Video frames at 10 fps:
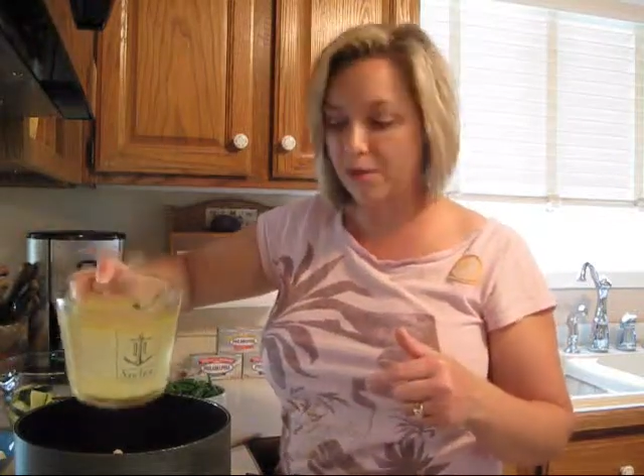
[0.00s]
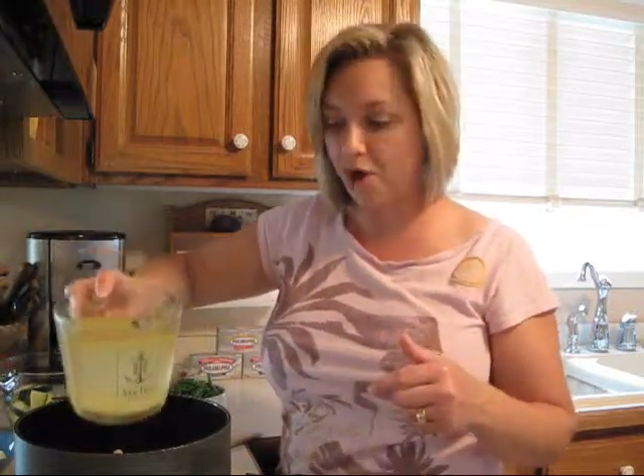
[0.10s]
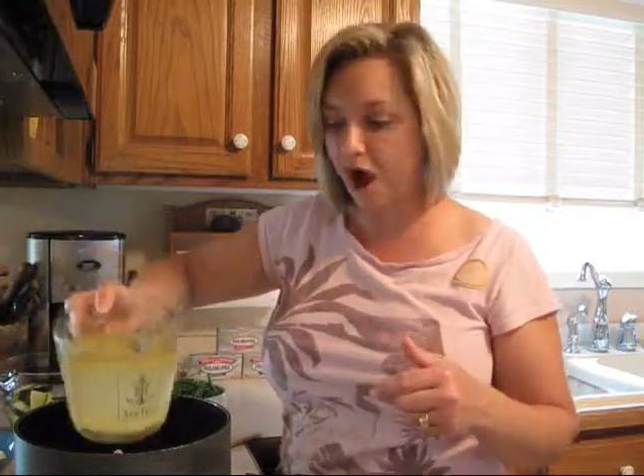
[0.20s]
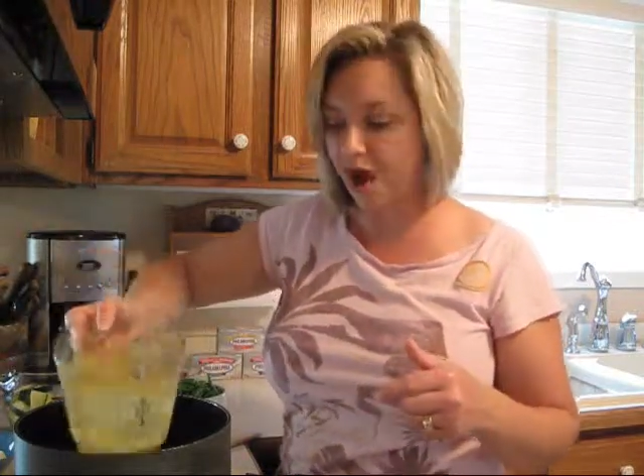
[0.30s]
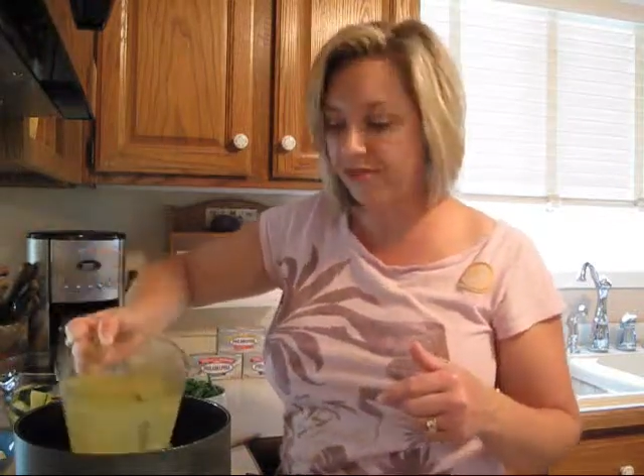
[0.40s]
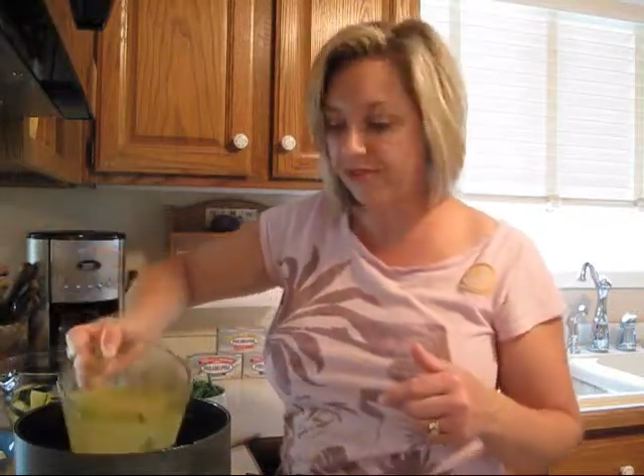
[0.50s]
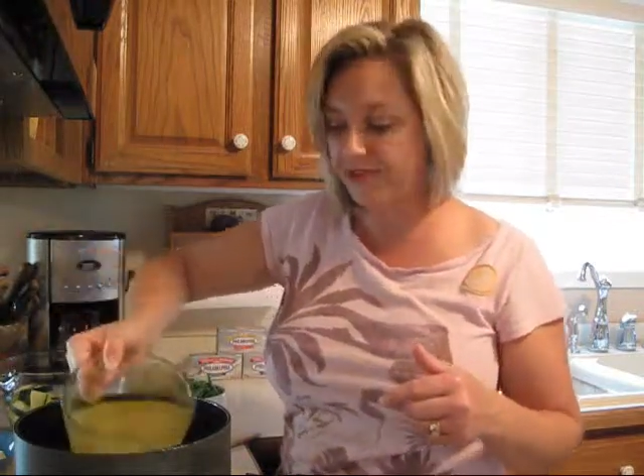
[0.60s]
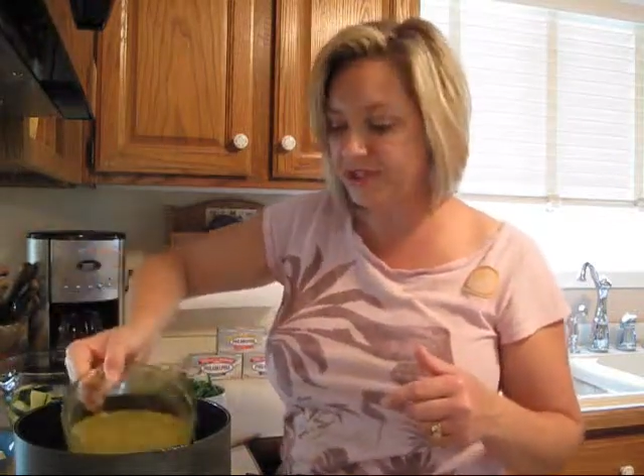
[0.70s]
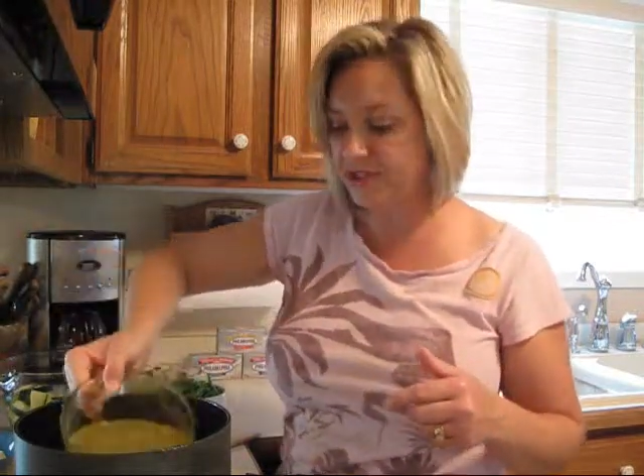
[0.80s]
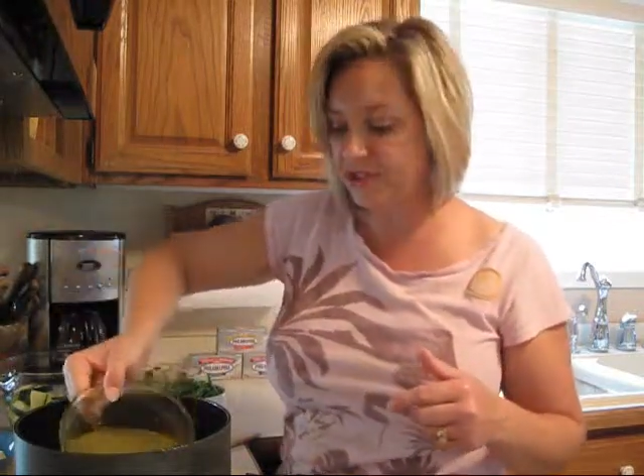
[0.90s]
broth
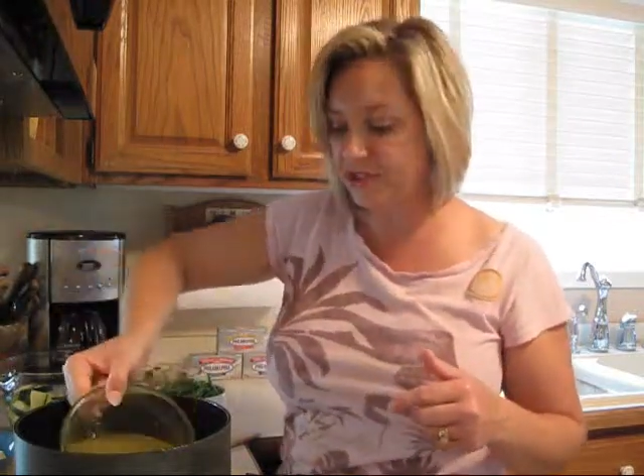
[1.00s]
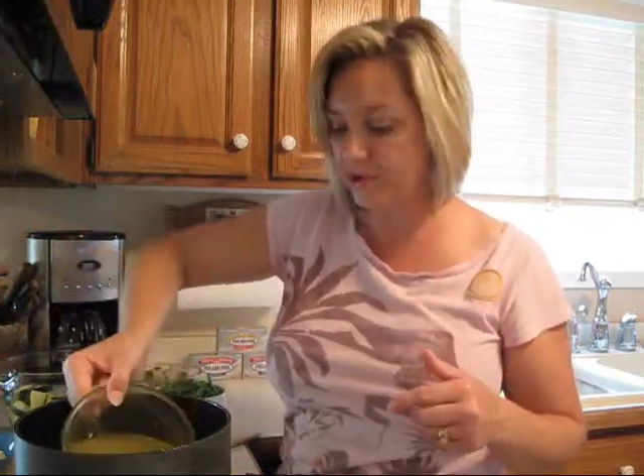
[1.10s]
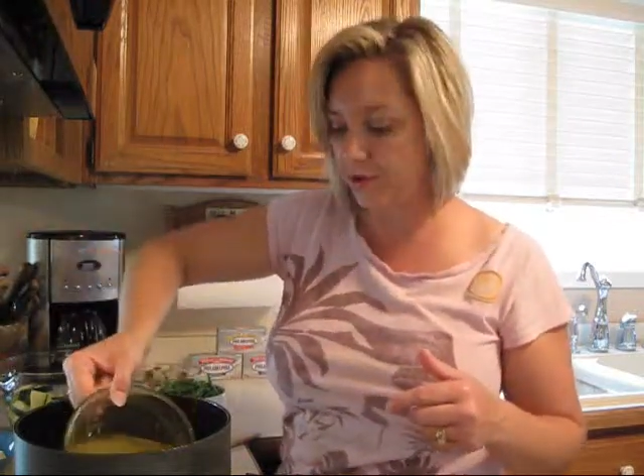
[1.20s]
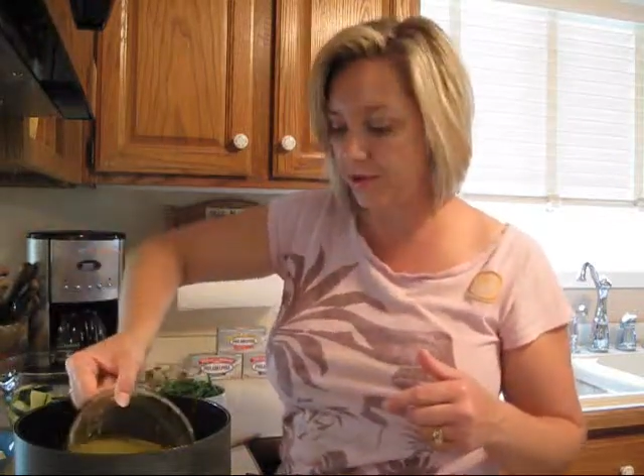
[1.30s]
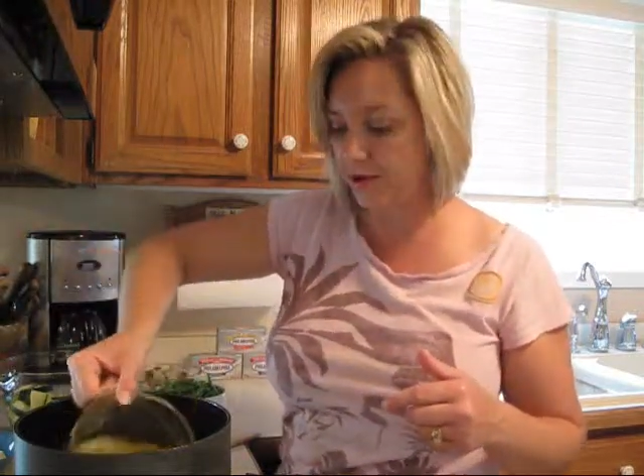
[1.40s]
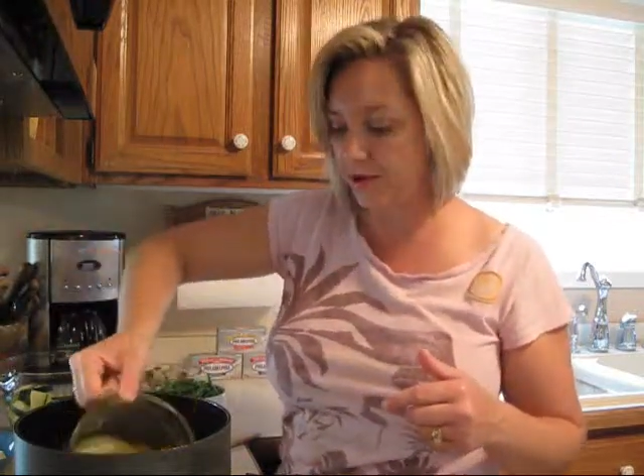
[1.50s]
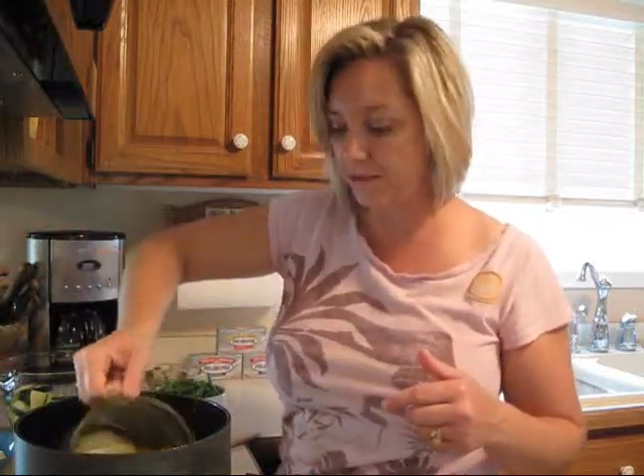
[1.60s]
to the soup here.